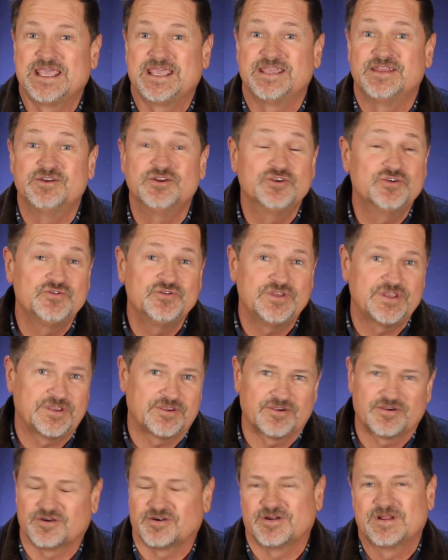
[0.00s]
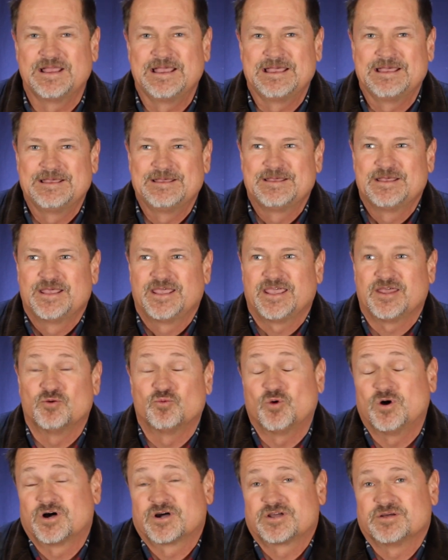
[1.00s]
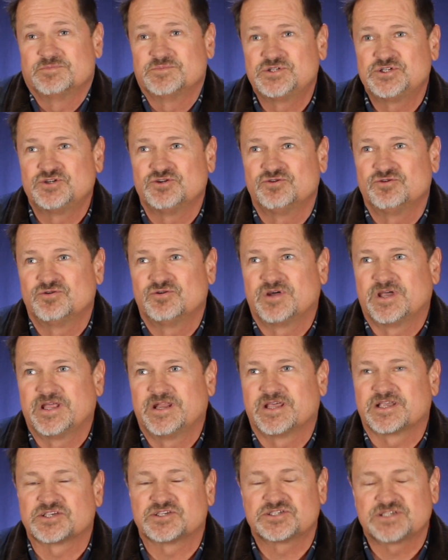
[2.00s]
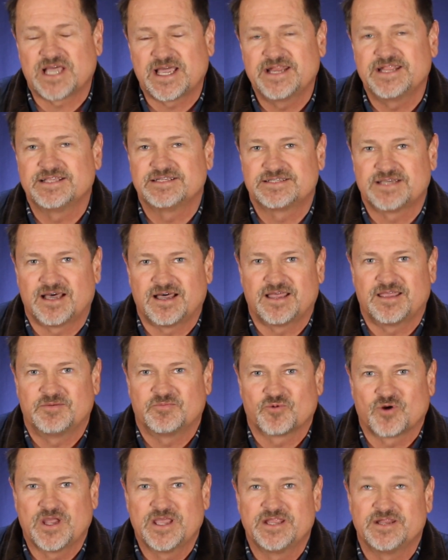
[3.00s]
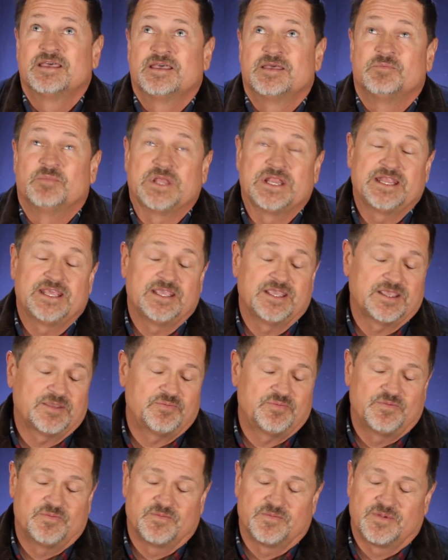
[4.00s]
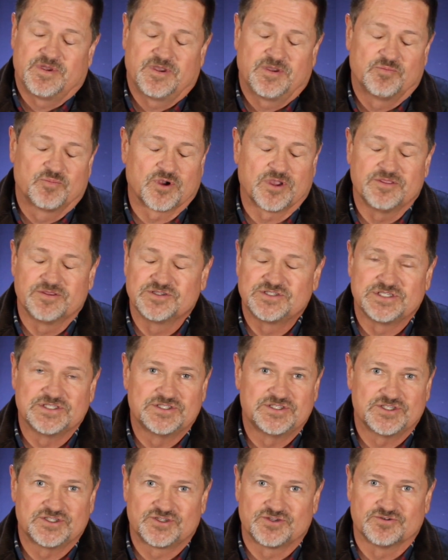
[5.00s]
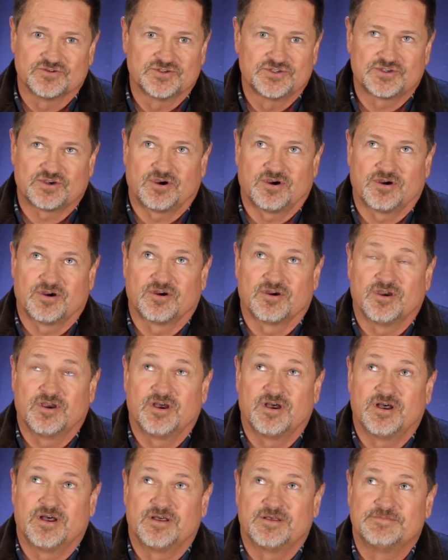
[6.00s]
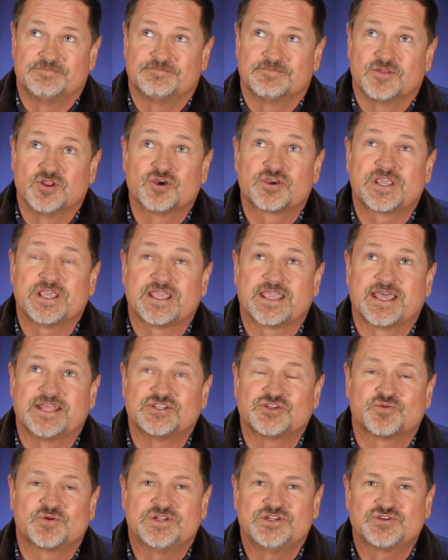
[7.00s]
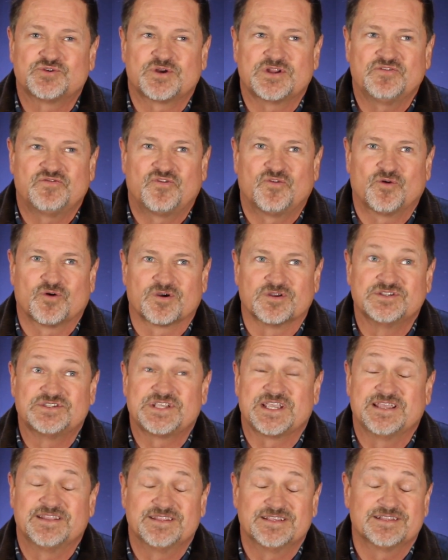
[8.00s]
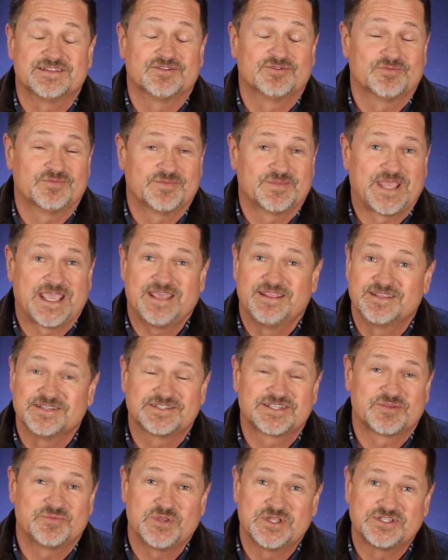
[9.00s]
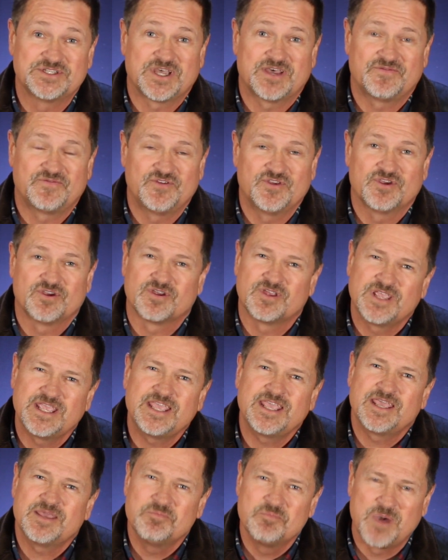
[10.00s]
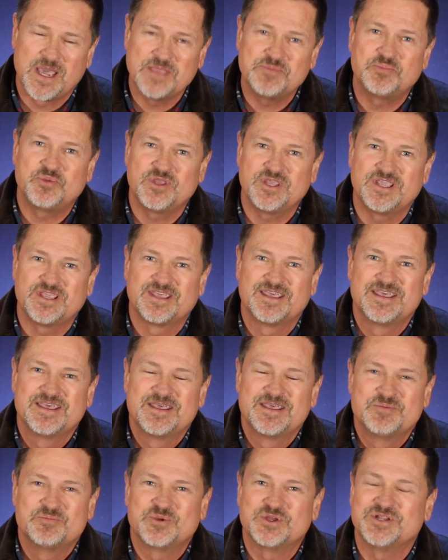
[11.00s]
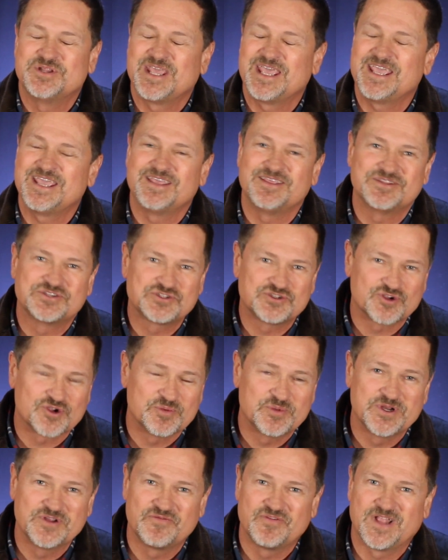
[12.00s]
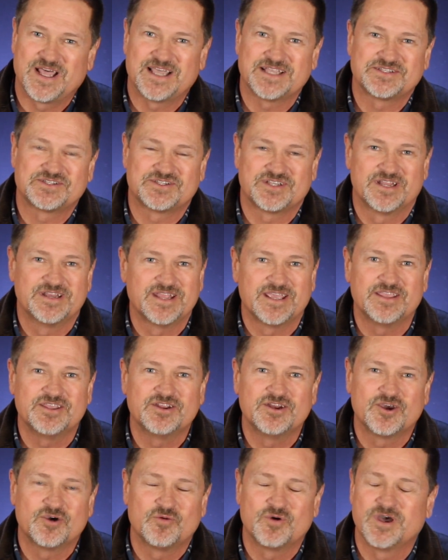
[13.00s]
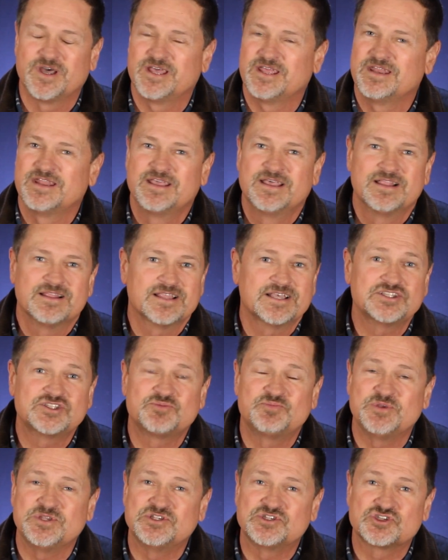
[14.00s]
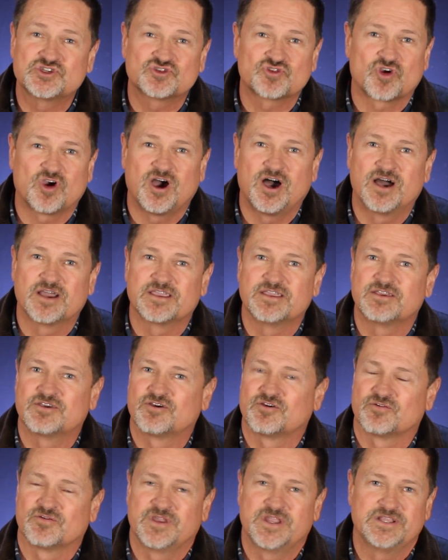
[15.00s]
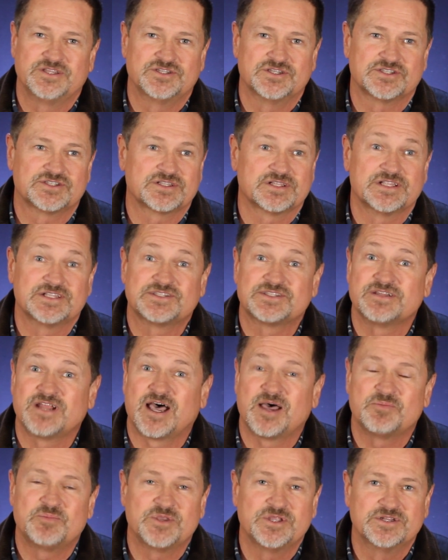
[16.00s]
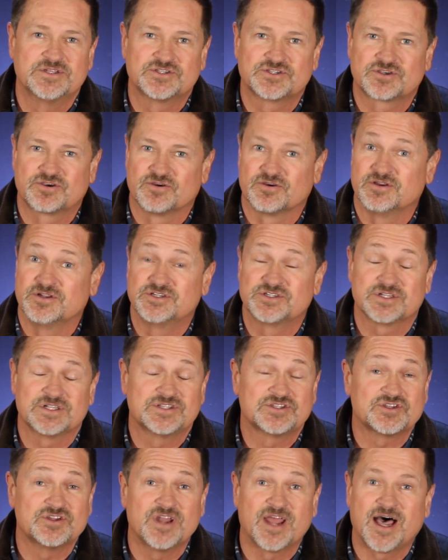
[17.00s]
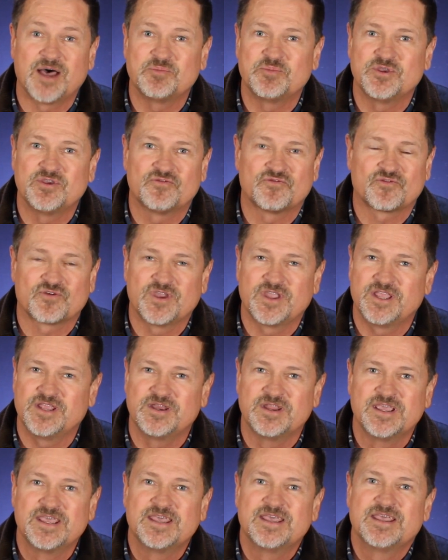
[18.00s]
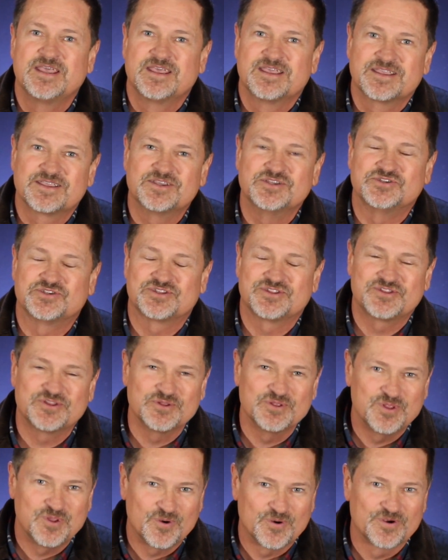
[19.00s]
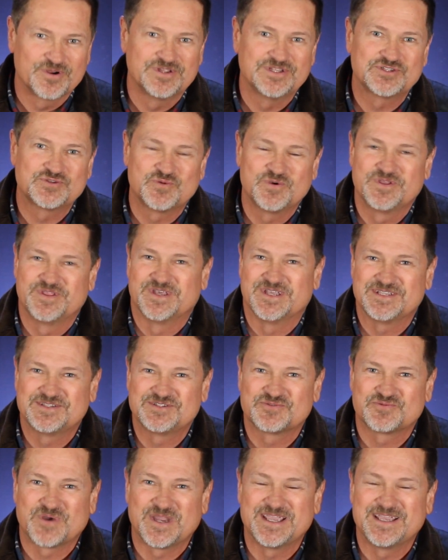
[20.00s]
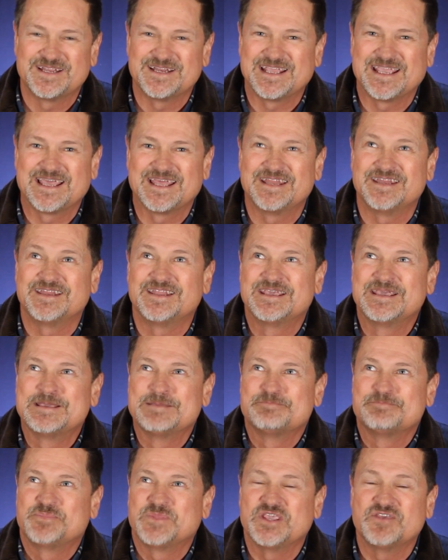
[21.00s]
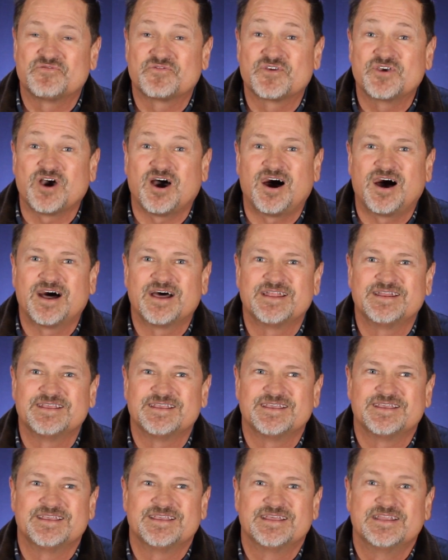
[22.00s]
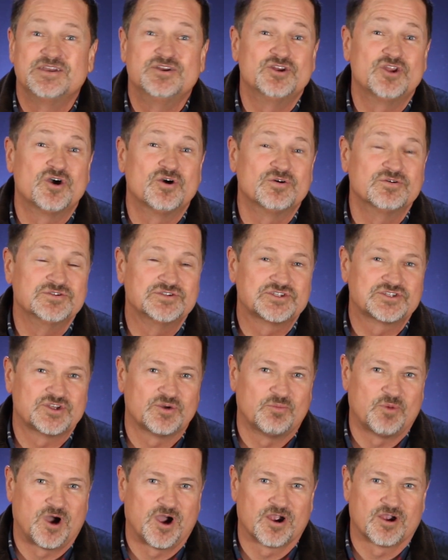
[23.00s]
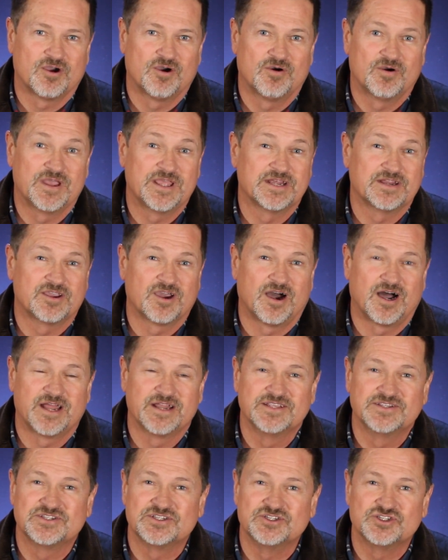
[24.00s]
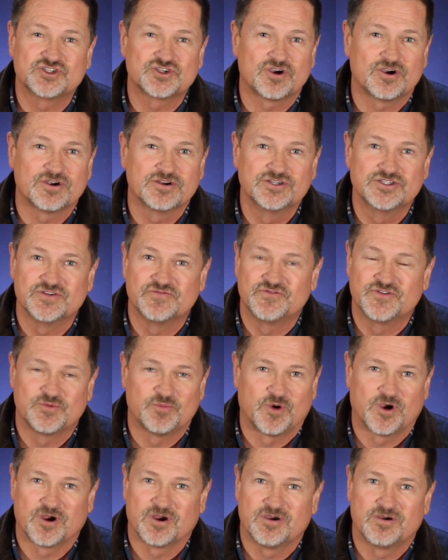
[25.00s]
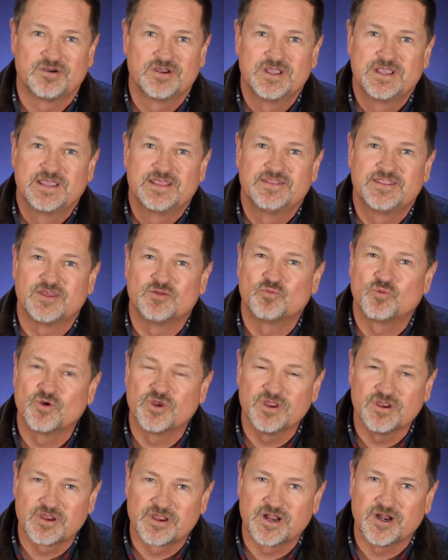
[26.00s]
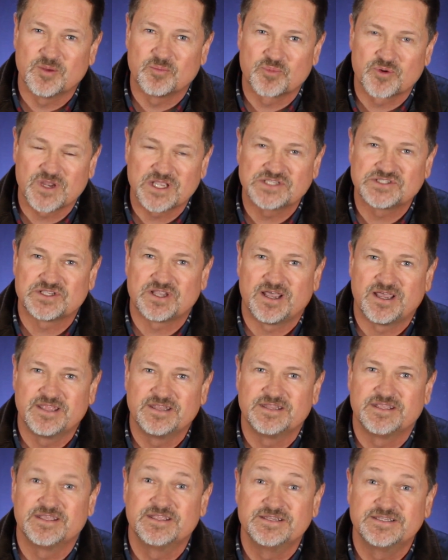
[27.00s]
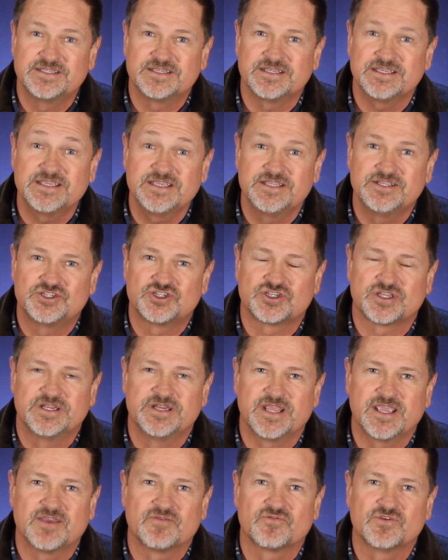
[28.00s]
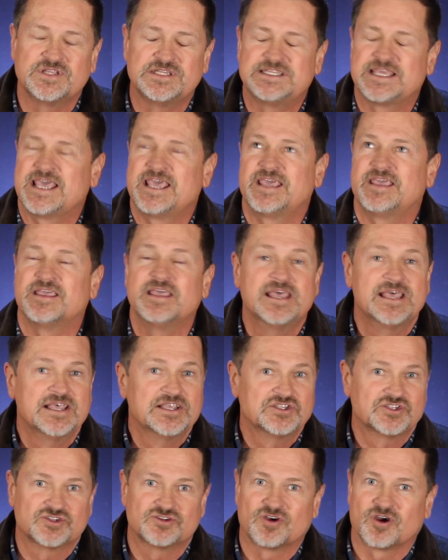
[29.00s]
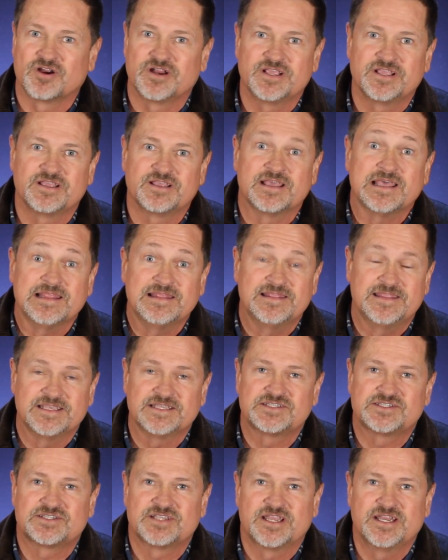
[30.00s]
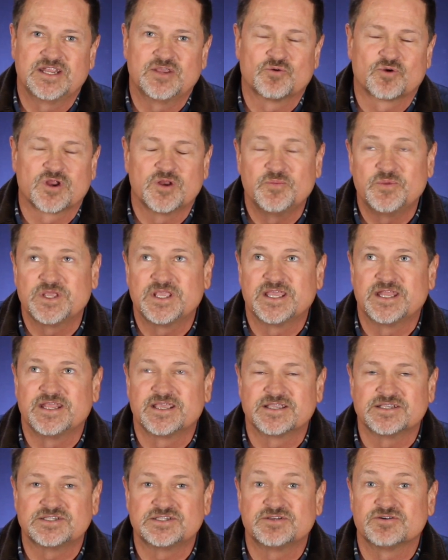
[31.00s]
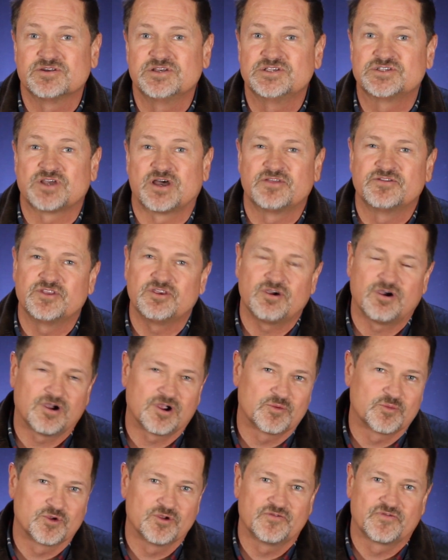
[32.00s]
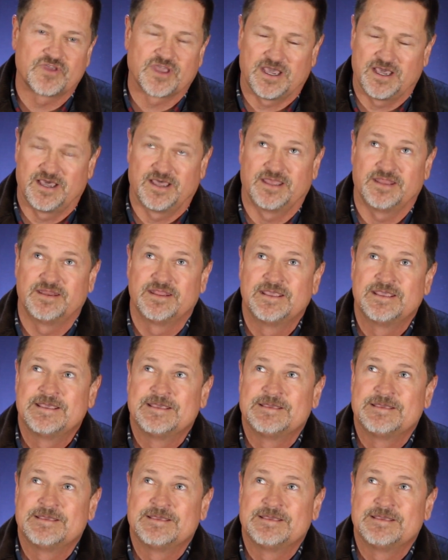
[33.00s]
a new year and welcome to an exciting time, right? Many brothers and sisters are looking at 2024 and saying that, hey, this is going to be a tough year. It might be, but hey, sermon of last Sunday, you know what? Let's be strong and courageous. Let's not be discouraged. Let's not be afraid because the Lord is with us, right? And if God knows tomorrow and God is in charge of tomorrow, then we are going to press on into each and every day. Starting this Sunday, we're going to be beginning a series on the armor of God.